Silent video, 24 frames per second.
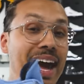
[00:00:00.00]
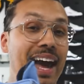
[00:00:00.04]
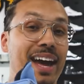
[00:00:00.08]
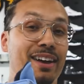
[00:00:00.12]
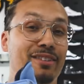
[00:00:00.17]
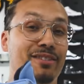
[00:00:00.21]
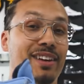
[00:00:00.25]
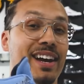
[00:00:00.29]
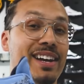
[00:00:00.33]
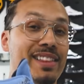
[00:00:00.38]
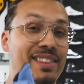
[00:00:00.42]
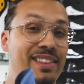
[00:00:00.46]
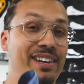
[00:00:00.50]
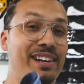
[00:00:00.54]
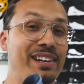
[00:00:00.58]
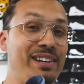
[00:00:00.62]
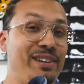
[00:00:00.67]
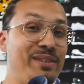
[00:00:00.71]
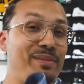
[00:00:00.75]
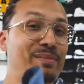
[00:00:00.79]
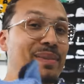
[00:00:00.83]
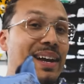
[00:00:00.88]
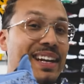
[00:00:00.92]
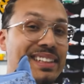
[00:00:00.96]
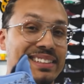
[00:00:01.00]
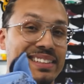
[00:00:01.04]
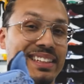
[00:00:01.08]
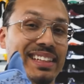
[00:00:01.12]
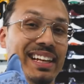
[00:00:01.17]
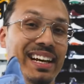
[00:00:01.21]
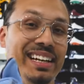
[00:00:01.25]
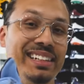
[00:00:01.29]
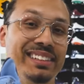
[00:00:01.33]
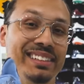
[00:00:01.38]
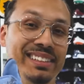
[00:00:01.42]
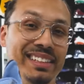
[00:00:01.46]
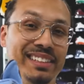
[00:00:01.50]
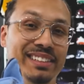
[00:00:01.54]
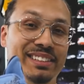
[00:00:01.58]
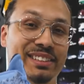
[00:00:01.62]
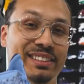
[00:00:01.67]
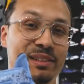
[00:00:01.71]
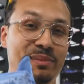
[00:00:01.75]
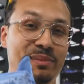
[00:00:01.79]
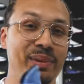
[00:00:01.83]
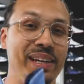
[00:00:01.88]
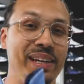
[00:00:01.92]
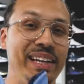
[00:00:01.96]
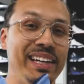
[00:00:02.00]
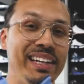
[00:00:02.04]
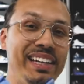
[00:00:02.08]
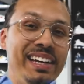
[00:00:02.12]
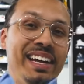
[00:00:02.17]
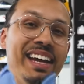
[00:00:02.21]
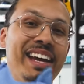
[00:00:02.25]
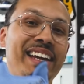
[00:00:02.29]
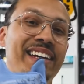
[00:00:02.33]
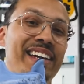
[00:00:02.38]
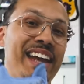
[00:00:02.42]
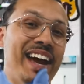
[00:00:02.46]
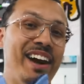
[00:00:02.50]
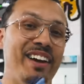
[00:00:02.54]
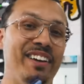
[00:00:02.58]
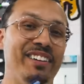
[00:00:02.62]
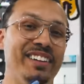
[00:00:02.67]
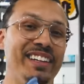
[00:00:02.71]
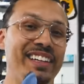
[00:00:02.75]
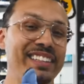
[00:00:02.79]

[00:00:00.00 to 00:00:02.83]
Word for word: that right there makes a lot of sense to me. Now